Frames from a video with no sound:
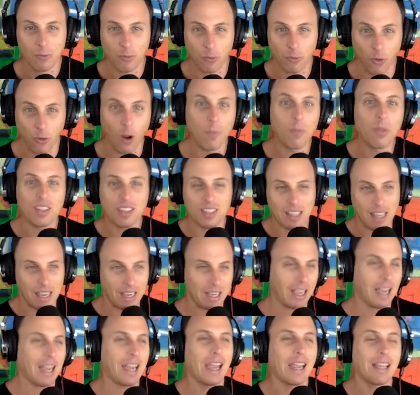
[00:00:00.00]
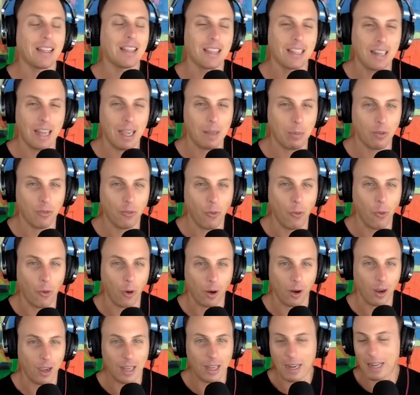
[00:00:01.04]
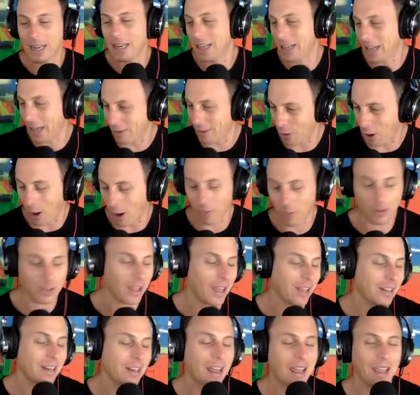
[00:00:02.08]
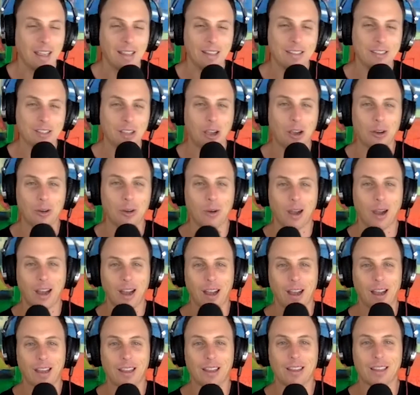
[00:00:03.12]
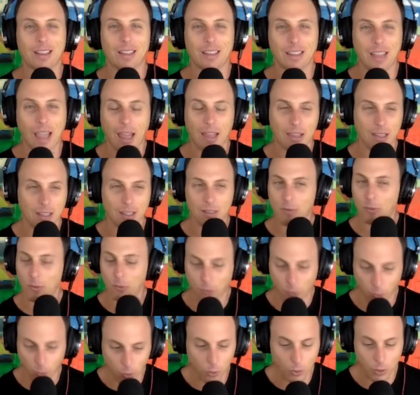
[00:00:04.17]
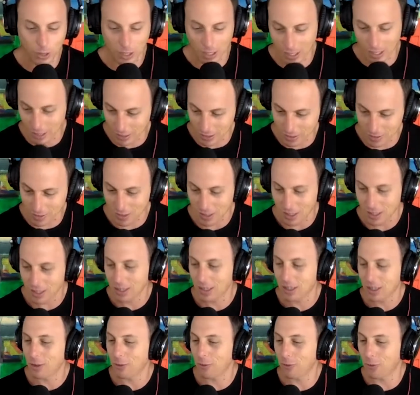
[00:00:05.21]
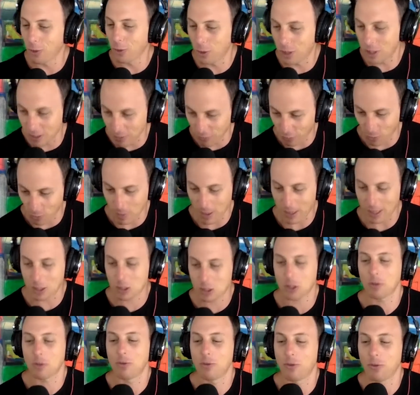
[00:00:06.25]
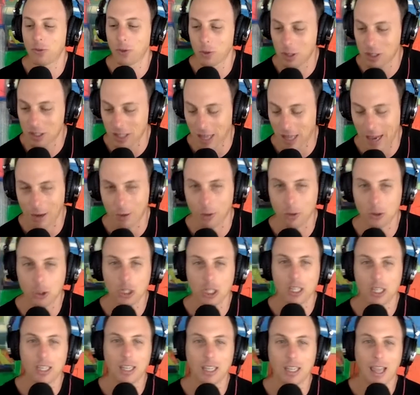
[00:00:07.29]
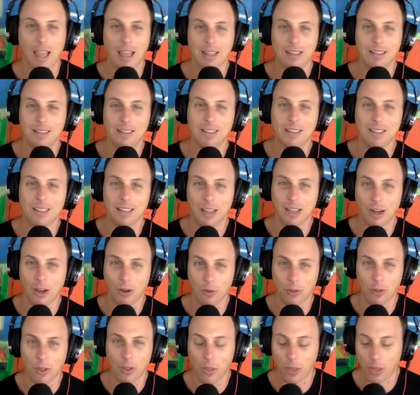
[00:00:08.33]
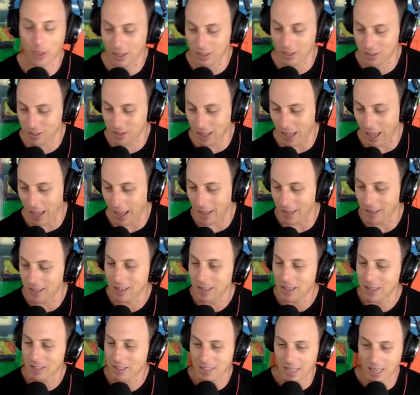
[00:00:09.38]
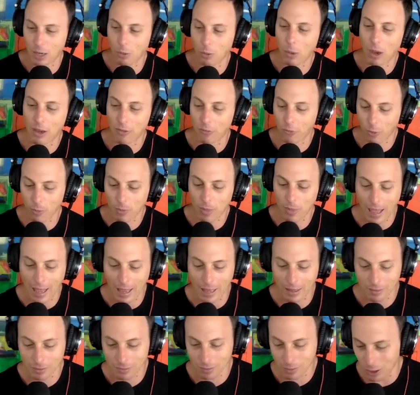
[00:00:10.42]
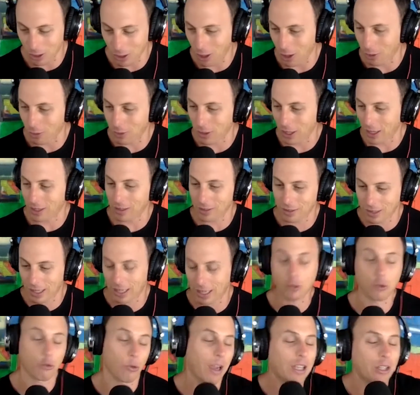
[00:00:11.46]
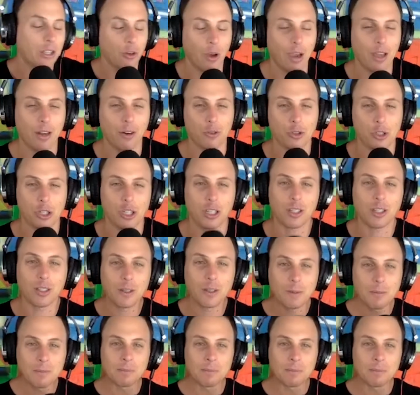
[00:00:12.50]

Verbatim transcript: from the steak I ate the night before, and I didn't have coffee that day. So uh, yeah, food is food is information, food is energy, and you know the things that take away from that, you know, they they drain your energy.